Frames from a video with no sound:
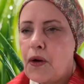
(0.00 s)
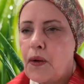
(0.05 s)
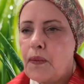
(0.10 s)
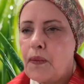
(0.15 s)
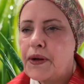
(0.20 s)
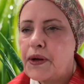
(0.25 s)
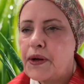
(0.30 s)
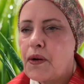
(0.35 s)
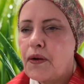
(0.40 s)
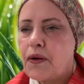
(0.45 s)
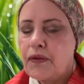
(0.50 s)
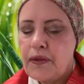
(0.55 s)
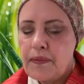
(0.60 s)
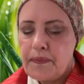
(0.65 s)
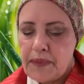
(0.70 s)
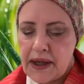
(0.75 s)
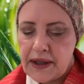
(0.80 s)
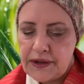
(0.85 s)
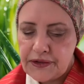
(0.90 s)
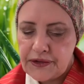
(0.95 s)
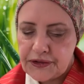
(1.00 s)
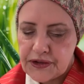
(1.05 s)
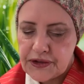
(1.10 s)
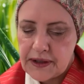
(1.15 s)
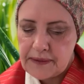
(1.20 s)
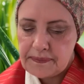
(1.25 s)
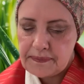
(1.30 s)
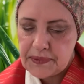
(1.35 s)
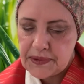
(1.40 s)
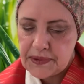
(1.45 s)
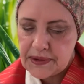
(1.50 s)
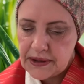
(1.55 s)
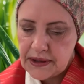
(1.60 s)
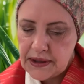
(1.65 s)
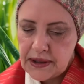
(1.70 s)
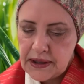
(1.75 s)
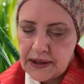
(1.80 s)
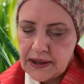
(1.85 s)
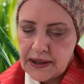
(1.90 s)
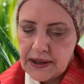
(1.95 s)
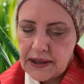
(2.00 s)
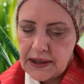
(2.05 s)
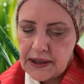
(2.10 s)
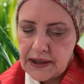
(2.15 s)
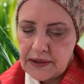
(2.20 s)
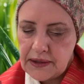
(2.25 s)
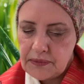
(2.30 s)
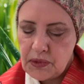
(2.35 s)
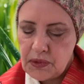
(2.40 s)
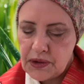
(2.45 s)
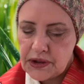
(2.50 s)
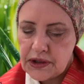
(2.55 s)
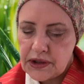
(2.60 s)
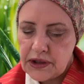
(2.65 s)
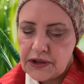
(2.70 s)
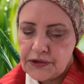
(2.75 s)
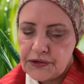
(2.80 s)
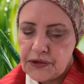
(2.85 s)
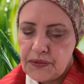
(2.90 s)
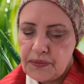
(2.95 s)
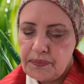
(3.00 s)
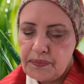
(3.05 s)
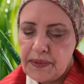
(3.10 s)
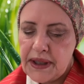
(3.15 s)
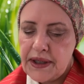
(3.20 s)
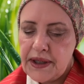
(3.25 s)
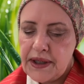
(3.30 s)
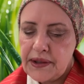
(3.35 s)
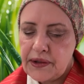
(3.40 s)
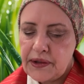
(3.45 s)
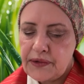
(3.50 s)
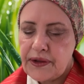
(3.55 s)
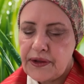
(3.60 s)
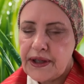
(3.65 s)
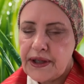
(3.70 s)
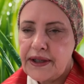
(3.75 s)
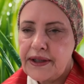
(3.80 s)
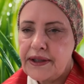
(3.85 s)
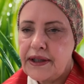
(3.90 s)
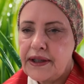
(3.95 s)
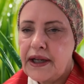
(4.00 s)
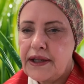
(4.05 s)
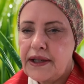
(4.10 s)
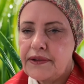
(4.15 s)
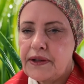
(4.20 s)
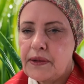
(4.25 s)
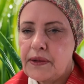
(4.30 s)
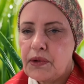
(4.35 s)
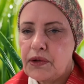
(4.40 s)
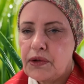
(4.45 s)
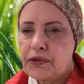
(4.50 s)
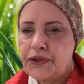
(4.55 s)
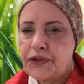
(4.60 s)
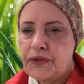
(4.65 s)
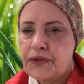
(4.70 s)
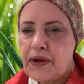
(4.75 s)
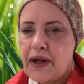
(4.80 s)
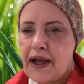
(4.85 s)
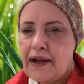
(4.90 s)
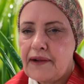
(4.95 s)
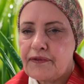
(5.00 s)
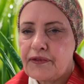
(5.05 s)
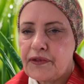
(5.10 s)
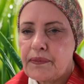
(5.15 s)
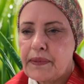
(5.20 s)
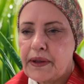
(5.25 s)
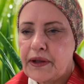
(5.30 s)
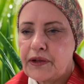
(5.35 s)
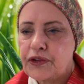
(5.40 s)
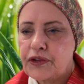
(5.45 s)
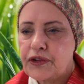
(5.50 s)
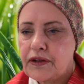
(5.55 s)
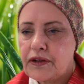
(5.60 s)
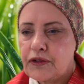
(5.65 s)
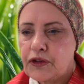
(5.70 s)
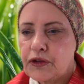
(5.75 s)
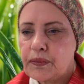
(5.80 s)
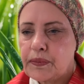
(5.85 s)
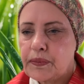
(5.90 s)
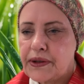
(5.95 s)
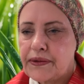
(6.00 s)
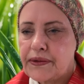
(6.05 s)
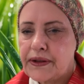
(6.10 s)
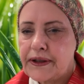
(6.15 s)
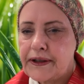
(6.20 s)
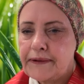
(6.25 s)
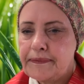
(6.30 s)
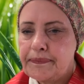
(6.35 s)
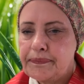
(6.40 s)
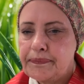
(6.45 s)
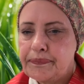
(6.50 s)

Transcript: to open all the mics up and we're going to do meet and greet, and then we'll do affirmation of spirit.